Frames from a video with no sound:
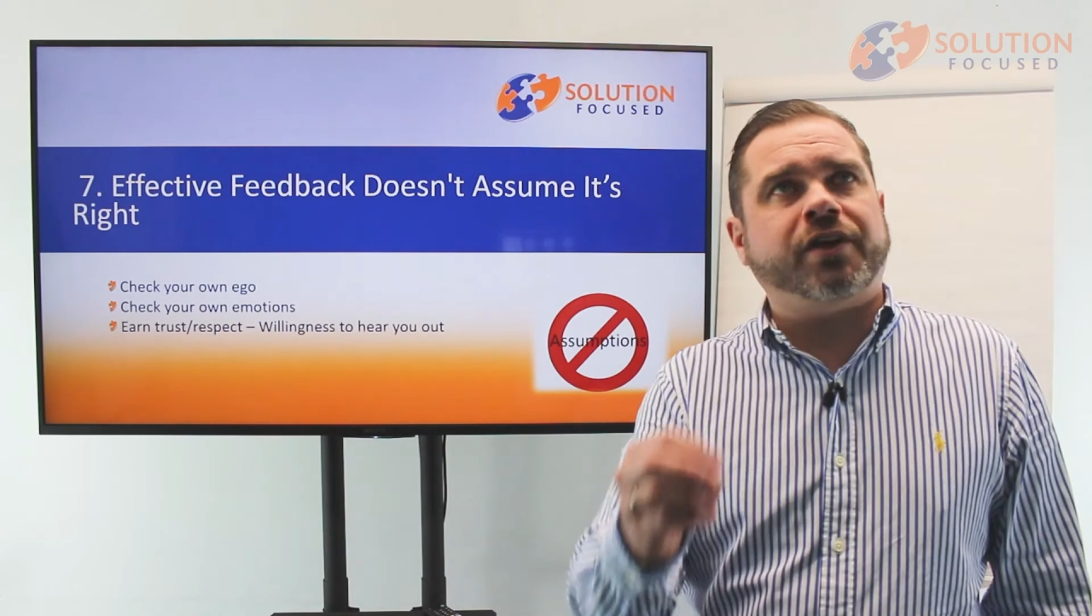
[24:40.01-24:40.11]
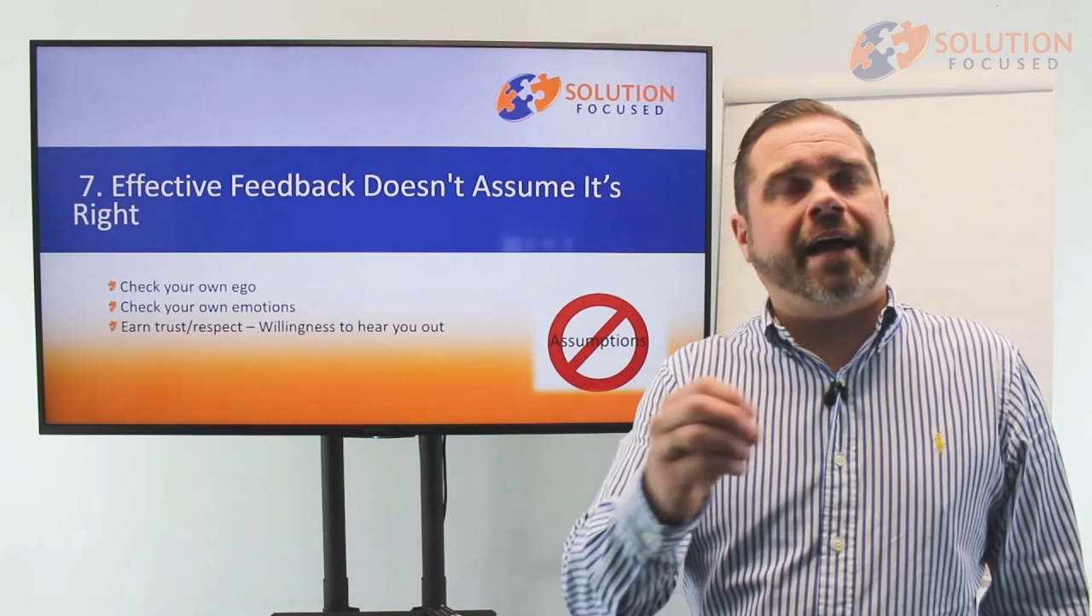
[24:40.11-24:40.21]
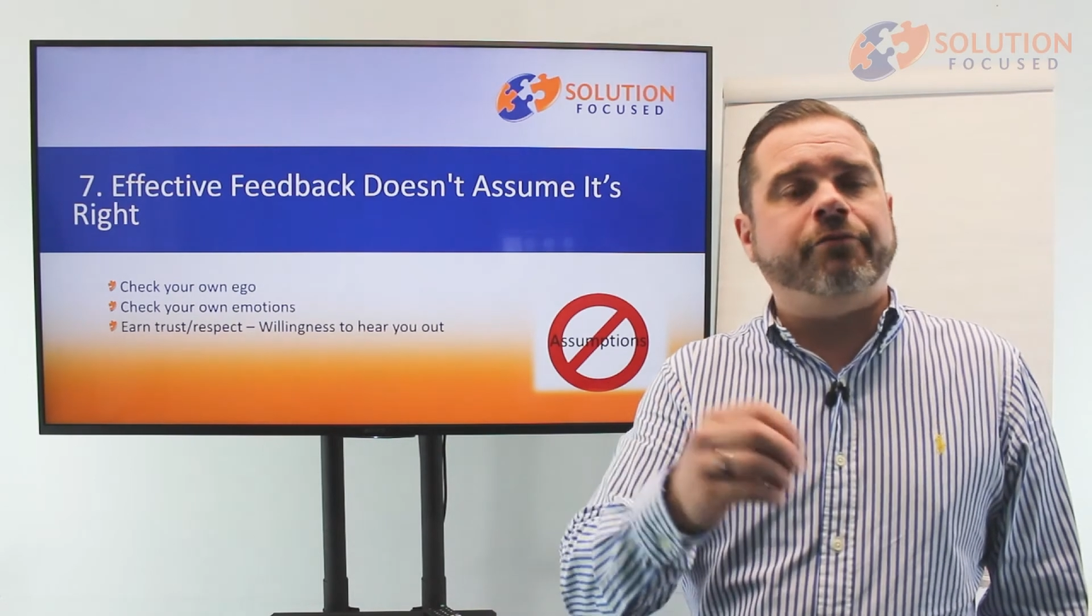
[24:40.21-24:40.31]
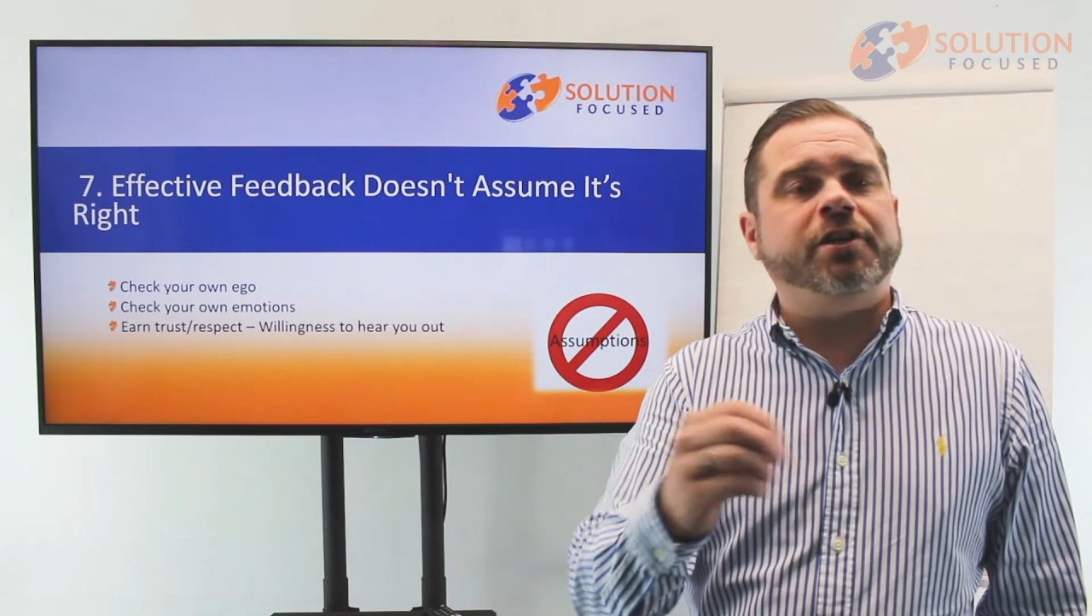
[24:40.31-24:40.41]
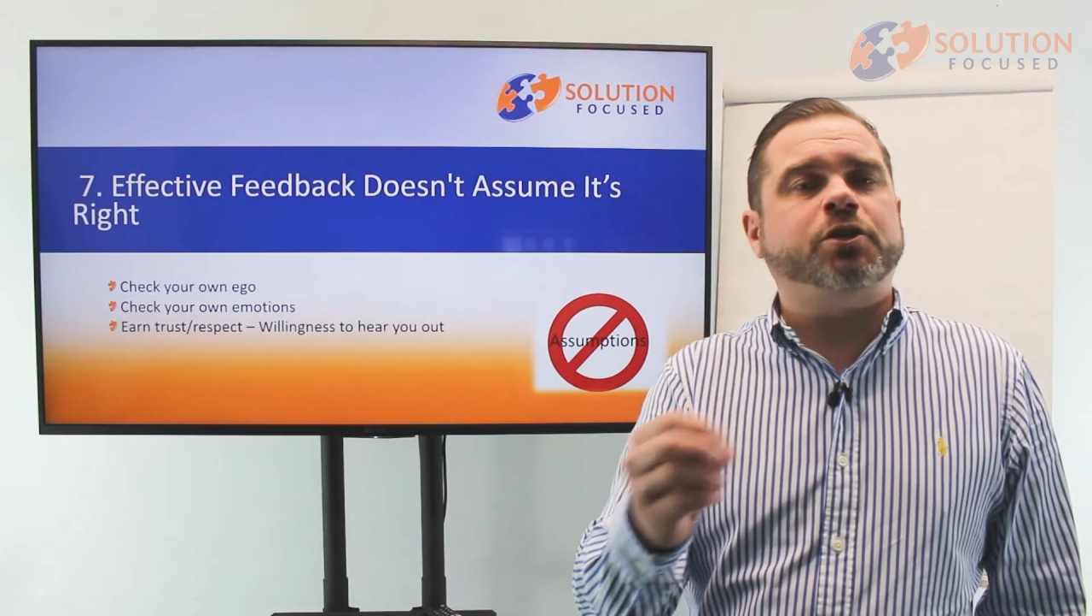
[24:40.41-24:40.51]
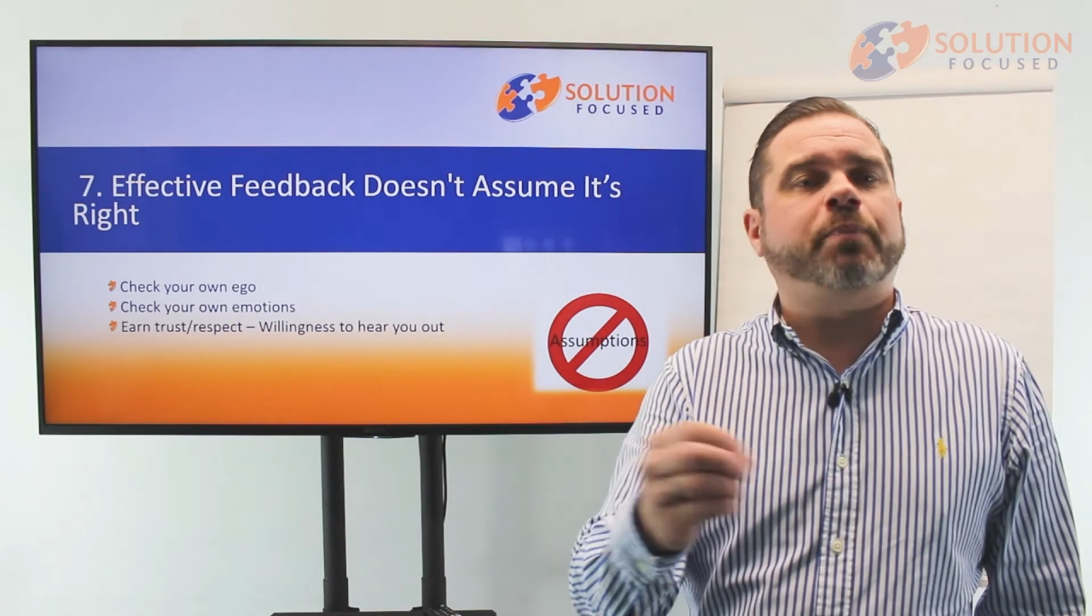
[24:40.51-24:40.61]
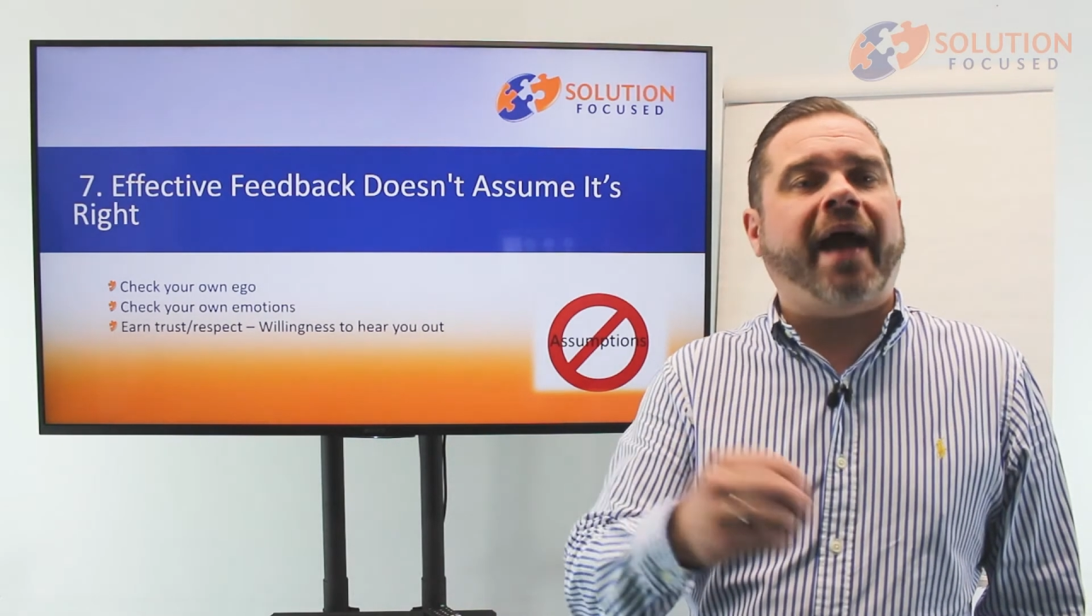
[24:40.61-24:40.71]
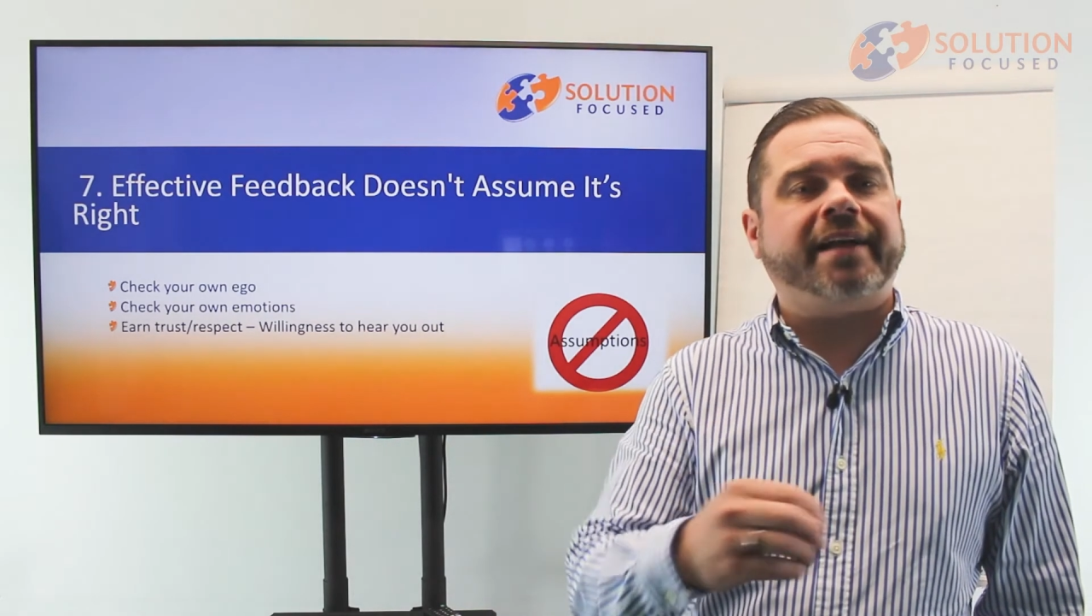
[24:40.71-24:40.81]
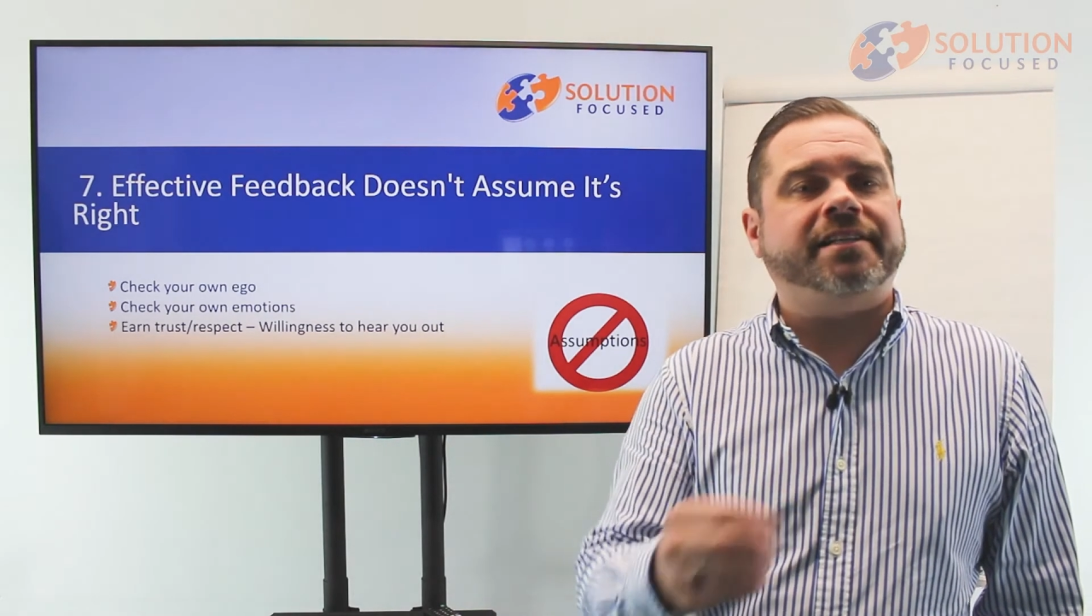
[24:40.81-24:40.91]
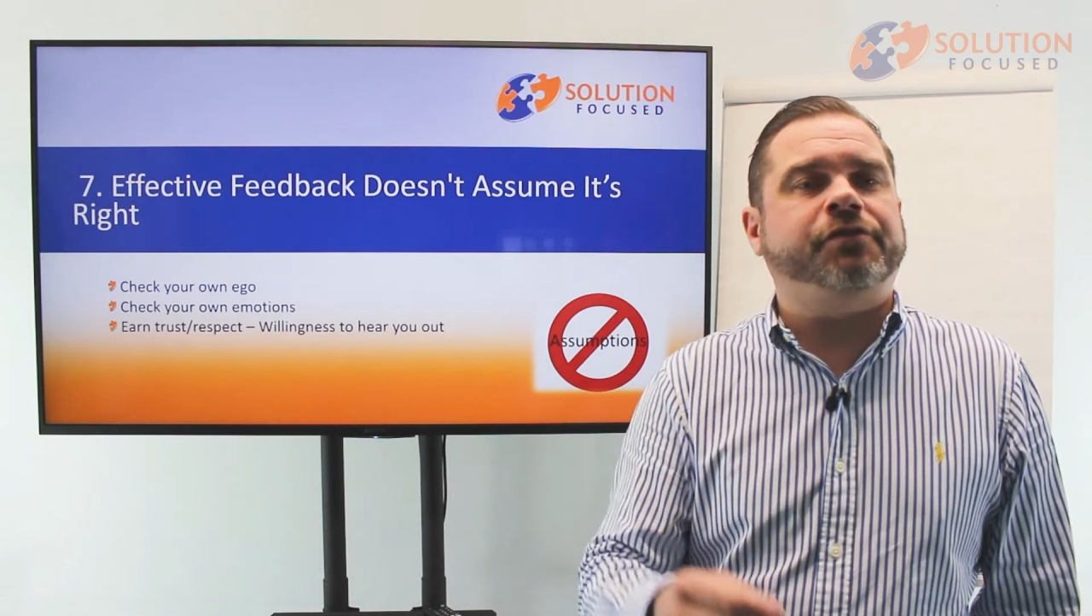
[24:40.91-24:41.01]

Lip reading: and respect.